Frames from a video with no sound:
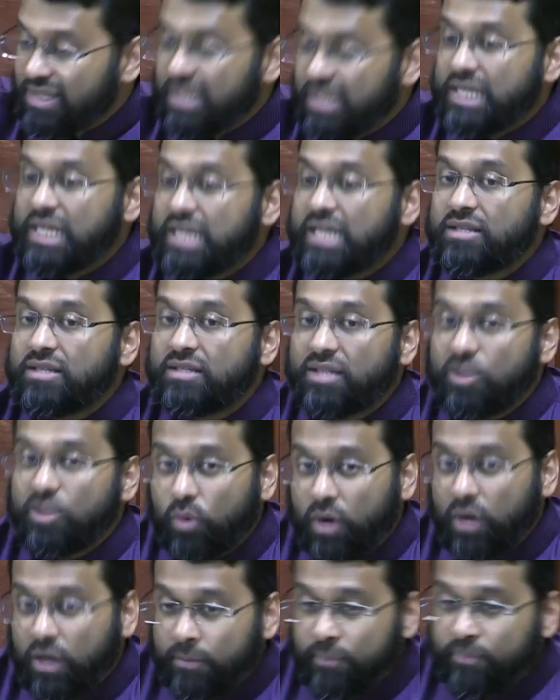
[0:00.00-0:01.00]
easy
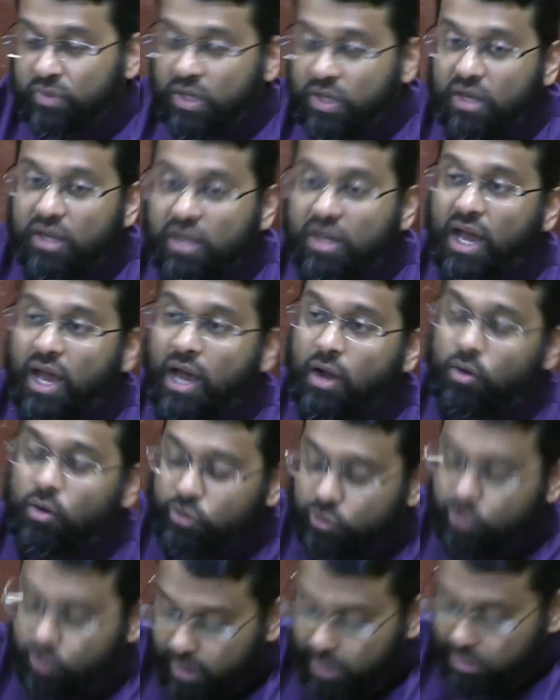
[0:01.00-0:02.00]
one, now
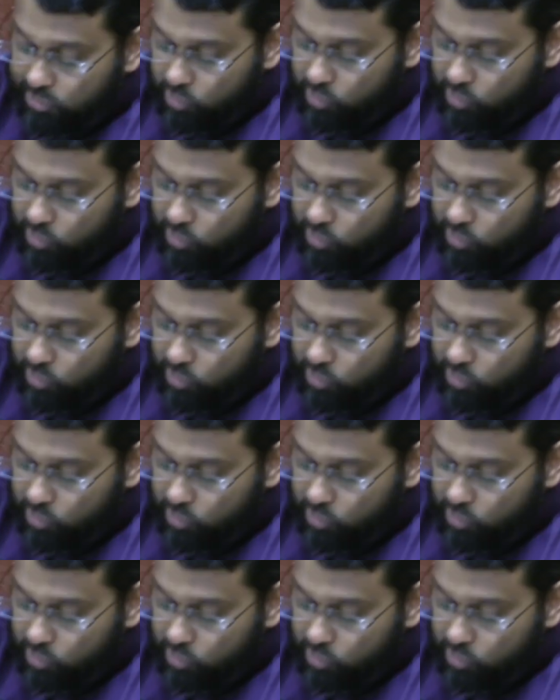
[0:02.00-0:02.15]
your matter will